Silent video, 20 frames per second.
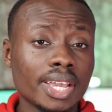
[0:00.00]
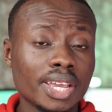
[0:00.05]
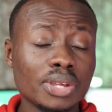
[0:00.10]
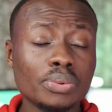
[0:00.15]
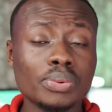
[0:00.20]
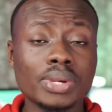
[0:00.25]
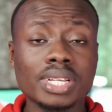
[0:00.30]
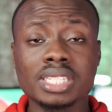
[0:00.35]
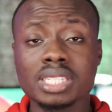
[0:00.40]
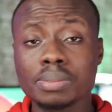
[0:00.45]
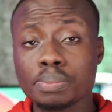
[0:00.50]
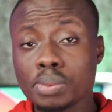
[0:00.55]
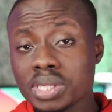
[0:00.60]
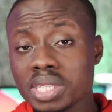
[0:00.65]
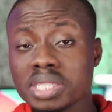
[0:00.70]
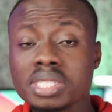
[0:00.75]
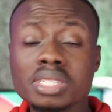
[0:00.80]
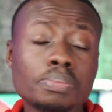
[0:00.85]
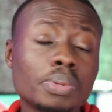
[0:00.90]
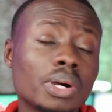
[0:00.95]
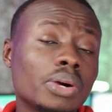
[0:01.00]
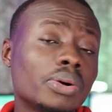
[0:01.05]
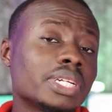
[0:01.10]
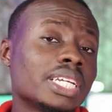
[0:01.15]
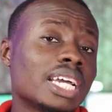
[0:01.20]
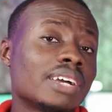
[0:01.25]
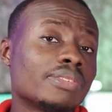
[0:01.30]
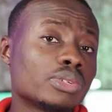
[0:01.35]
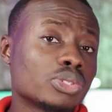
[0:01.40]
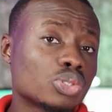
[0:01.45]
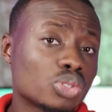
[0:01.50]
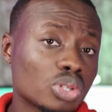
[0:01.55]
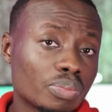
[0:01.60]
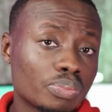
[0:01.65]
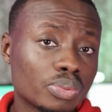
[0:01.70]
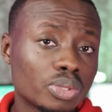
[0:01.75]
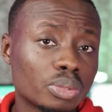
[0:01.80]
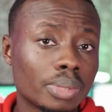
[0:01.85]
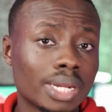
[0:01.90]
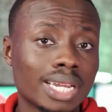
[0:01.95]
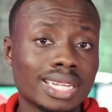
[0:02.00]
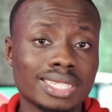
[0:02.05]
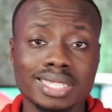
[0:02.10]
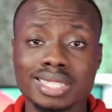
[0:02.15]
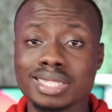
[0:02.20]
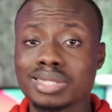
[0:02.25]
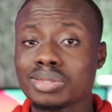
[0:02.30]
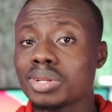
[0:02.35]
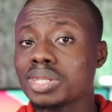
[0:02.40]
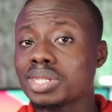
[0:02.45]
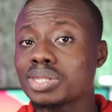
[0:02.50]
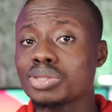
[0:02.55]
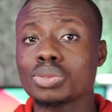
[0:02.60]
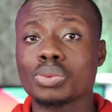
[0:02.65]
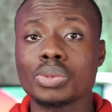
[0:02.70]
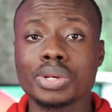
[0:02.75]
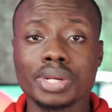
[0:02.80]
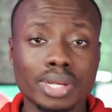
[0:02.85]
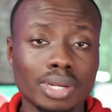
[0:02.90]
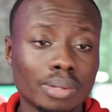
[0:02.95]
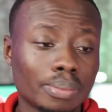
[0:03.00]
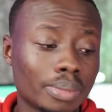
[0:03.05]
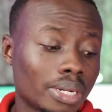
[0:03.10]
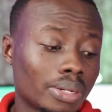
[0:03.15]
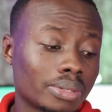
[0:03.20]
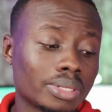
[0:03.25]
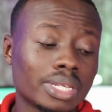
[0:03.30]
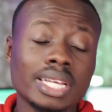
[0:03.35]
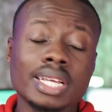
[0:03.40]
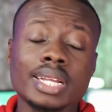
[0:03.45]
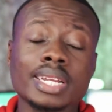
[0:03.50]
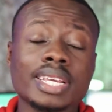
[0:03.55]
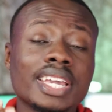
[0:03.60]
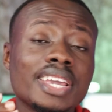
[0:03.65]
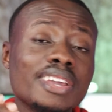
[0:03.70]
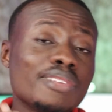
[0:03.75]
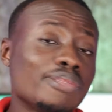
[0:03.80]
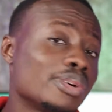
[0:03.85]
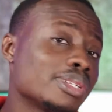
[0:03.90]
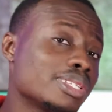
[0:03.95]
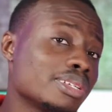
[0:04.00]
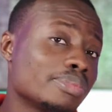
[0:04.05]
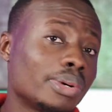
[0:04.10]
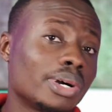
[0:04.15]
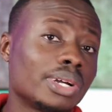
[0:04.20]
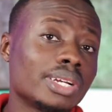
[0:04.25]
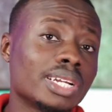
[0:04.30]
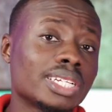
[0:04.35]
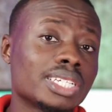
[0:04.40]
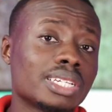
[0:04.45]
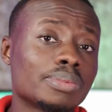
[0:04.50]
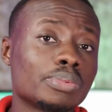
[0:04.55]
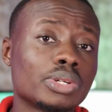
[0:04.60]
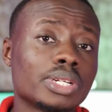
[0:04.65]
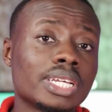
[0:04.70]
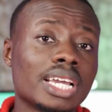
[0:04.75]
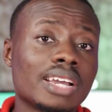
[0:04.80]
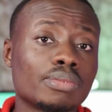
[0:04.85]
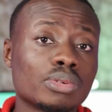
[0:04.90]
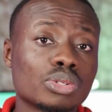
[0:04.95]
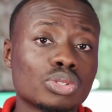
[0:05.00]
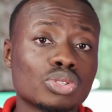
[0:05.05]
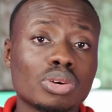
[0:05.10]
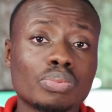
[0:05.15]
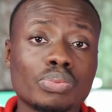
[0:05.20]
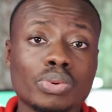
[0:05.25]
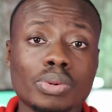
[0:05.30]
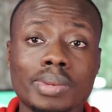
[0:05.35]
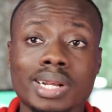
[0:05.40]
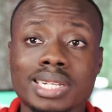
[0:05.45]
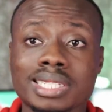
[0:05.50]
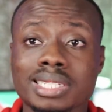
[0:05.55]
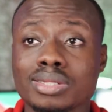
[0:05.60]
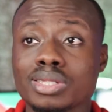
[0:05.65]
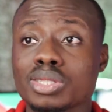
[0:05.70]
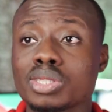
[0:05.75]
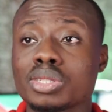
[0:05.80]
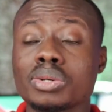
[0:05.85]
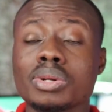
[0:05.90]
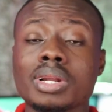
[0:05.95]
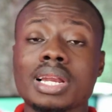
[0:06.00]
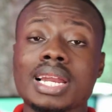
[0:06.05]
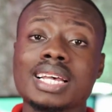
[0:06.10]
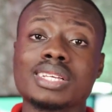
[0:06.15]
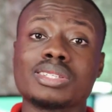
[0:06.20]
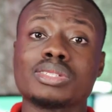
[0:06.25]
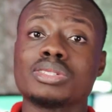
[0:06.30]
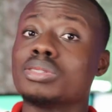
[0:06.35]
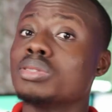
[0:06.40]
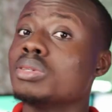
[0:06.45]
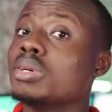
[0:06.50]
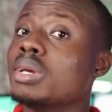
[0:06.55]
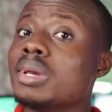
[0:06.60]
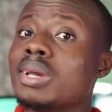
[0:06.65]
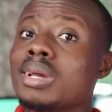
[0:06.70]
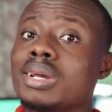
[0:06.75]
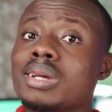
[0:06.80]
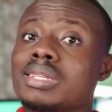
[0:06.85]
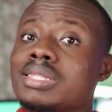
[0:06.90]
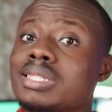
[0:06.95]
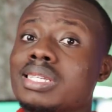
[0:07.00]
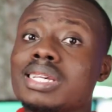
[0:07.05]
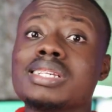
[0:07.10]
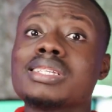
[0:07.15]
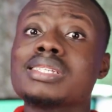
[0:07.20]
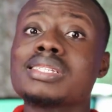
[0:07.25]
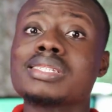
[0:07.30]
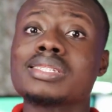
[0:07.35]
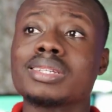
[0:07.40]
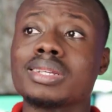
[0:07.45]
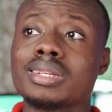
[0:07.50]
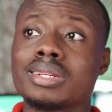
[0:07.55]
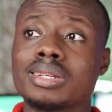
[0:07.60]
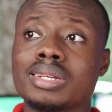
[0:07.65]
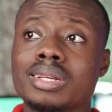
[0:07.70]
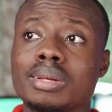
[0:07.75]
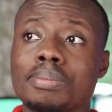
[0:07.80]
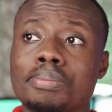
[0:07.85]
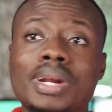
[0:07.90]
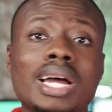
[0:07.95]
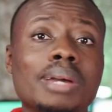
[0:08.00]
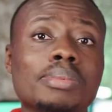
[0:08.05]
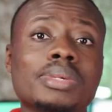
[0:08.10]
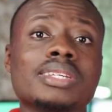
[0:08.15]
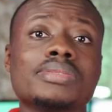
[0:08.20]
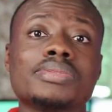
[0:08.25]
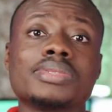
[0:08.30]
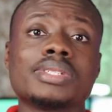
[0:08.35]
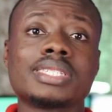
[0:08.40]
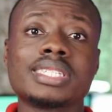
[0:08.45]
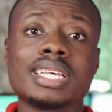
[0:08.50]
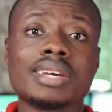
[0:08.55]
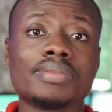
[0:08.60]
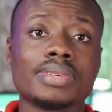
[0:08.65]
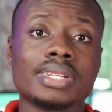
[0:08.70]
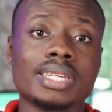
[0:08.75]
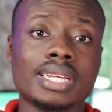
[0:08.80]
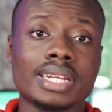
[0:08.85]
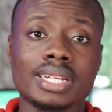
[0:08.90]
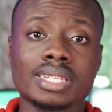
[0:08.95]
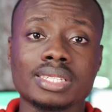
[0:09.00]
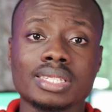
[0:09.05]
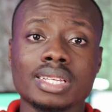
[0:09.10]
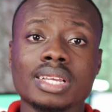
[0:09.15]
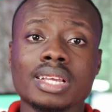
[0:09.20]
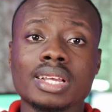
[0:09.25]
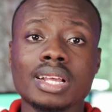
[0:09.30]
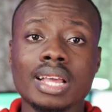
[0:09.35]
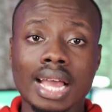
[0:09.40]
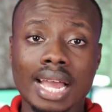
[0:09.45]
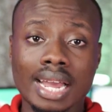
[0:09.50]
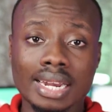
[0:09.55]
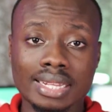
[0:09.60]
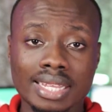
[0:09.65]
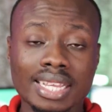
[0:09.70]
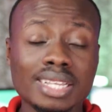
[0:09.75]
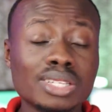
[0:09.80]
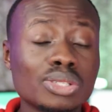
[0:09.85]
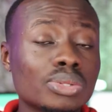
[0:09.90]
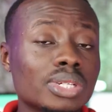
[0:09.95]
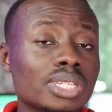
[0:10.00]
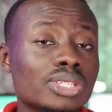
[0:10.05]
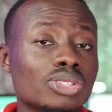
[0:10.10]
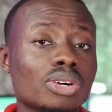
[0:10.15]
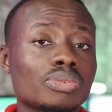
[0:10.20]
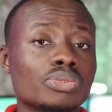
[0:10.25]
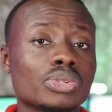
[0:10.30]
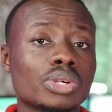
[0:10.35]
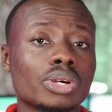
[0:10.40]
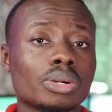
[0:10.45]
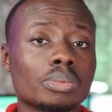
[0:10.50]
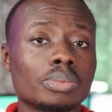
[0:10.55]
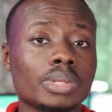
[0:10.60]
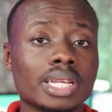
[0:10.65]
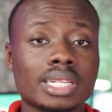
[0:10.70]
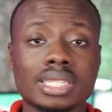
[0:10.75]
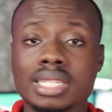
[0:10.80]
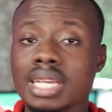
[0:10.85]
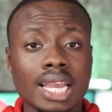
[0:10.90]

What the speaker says: Anyways, the processing power on the iPhone 12 Pro Max is nothing to worry about. The A14 Bionic chip on the iPhone 12 Pro Max is gonna last you 6, probably even 7 years, and thanks to the software update.